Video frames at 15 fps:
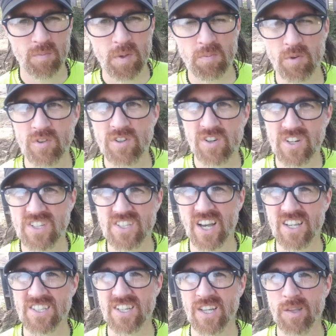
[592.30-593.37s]
people
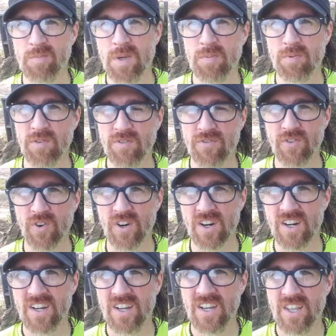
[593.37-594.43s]
criticizing other people
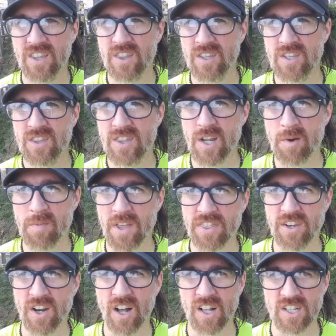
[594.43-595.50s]
for their
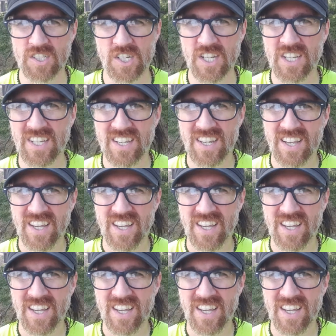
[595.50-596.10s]
methodology.